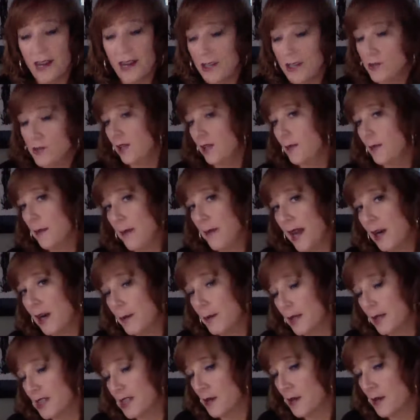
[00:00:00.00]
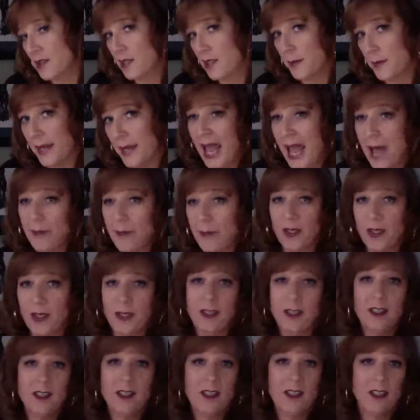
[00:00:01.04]
it's going to be better because I was going to be
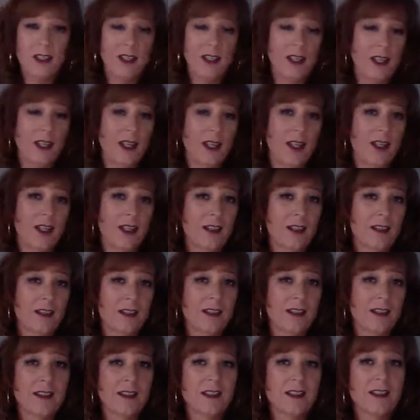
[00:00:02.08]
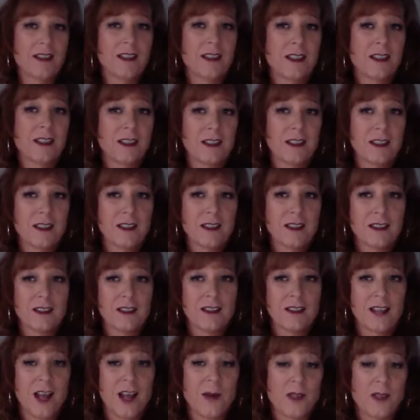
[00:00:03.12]
happy, and
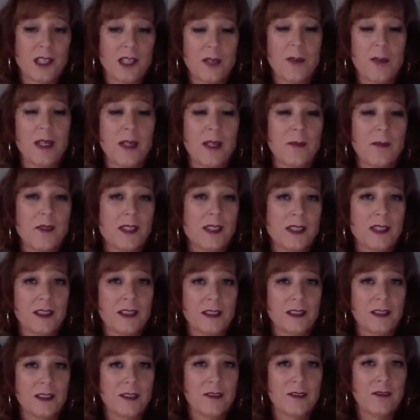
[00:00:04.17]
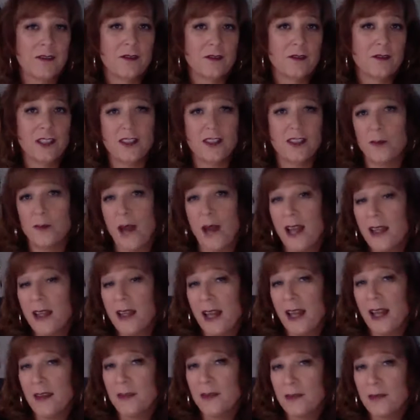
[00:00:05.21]
I was going to be able to live my
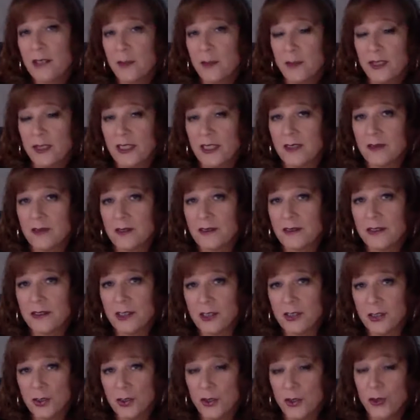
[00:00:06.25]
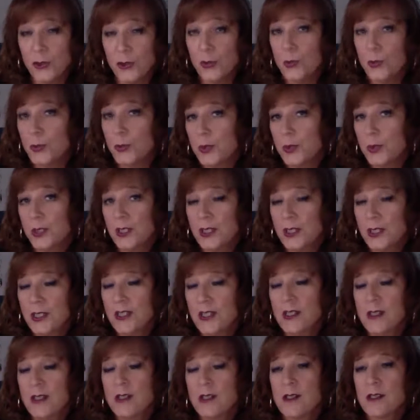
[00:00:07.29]
life completely fulfilled too.
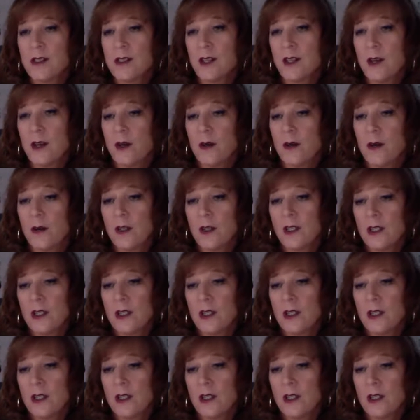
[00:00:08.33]
So